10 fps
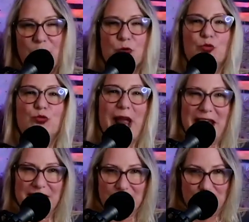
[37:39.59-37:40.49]
The
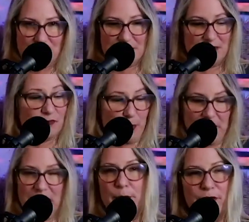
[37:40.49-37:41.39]
randomness of
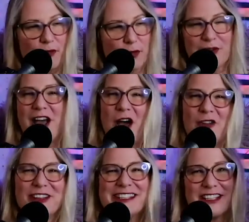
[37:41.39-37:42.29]
picking up your phone and going, oh,
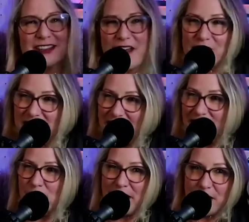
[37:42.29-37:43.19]
look, it's
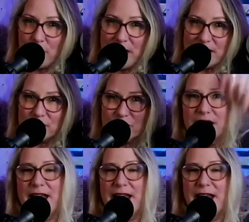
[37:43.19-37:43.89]
11:11, make a wish.